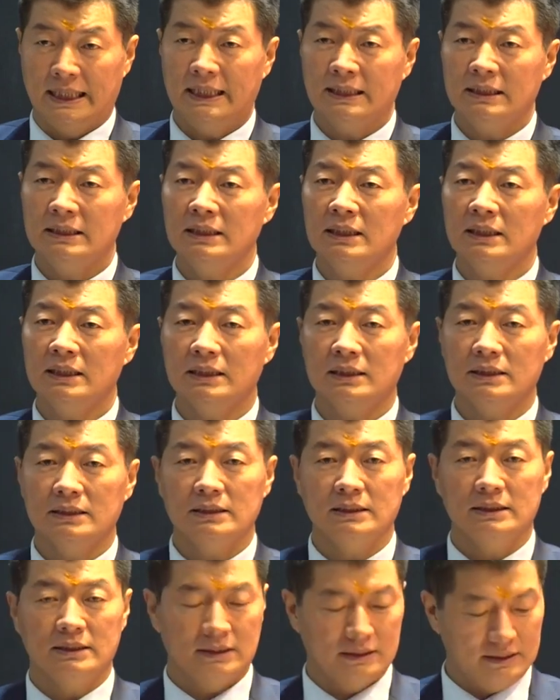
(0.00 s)
Then
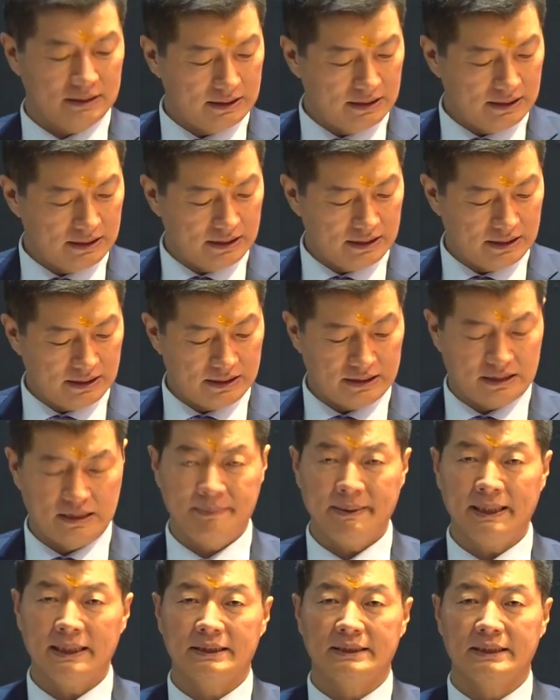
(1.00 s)

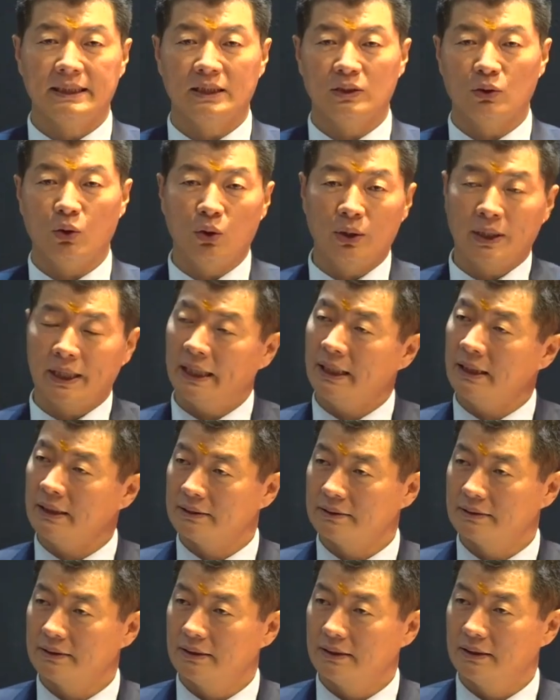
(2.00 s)
Tibet said,
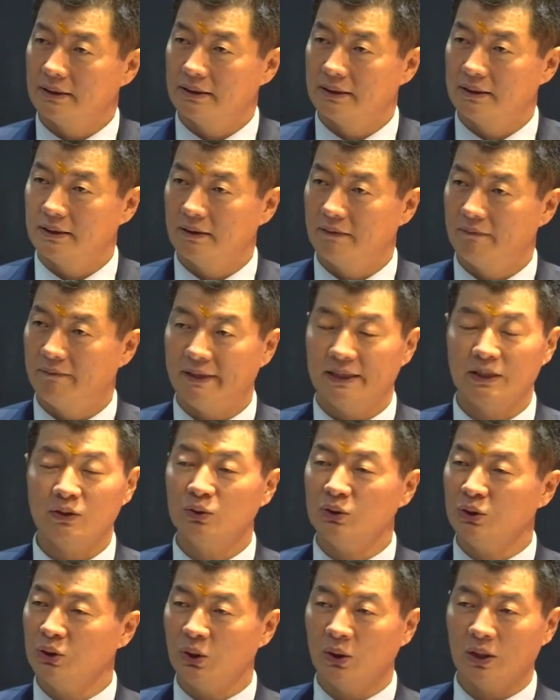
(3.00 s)
okay, very
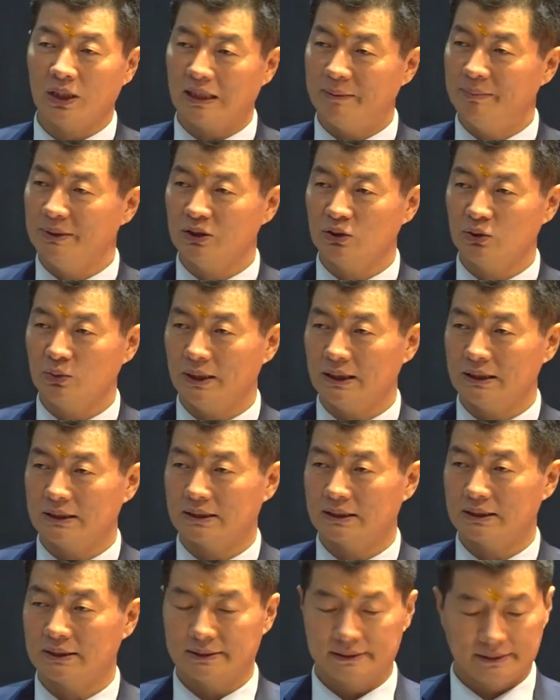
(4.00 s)
good, you're coming to
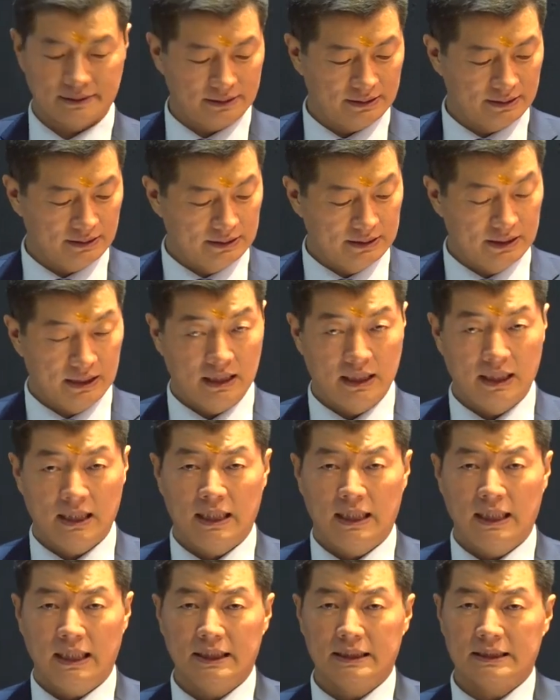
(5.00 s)
us.
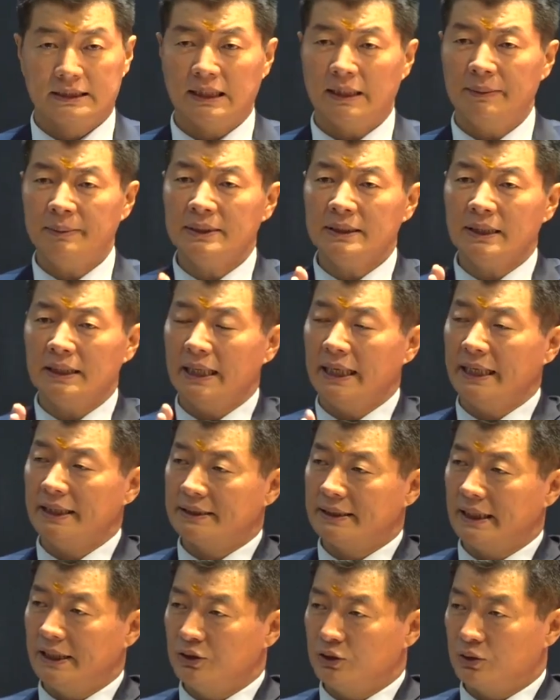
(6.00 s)
In 7th and
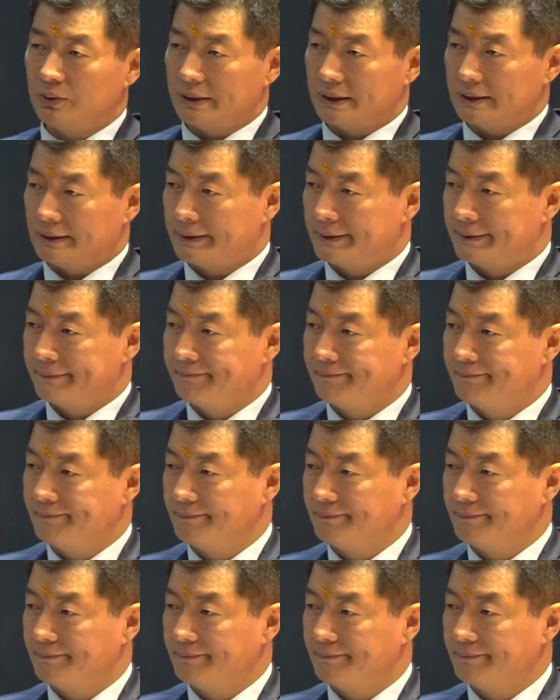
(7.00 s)
8th centuries,